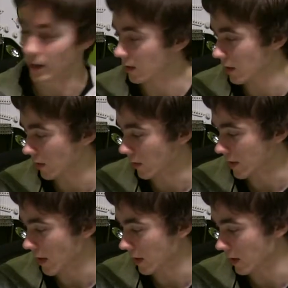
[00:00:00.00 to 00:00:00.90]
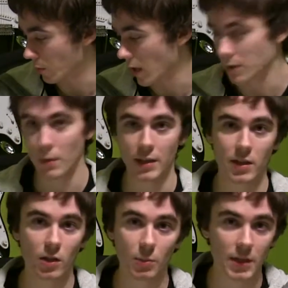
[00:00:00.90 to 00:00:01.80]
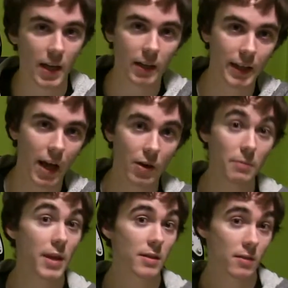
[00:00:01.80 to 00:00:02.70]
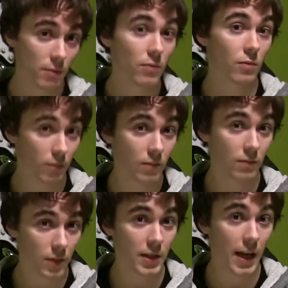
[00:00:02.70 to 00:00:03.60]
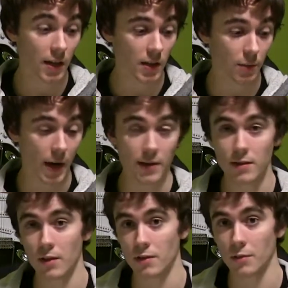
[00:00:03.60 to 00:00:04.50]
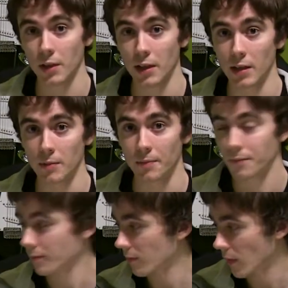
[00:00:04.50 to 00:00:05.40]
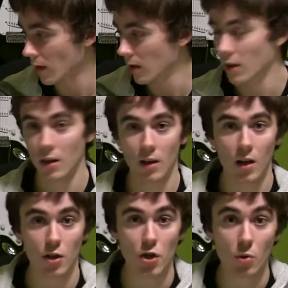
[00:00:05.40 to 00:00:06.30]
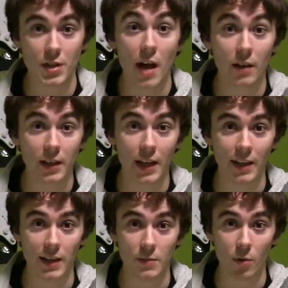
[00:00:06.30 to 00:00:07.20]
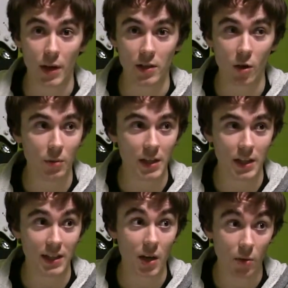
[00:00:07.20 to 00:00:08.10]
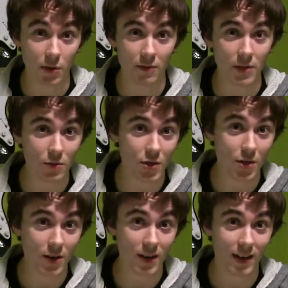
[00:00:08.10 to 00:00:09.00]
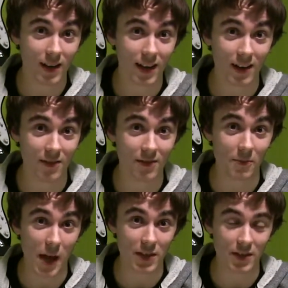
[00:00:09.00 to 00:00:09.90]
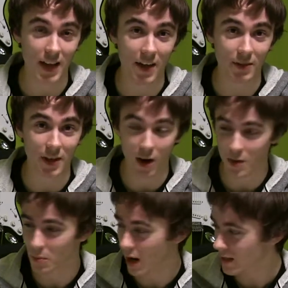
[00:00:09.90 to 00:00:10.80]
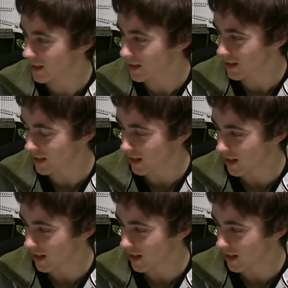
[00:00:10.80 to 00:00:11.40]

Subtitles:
And it looks like the price might still be settling out. It might stay at this price. There's really no telling at this point. Nobody can know the future of Magic the Gathering card prices.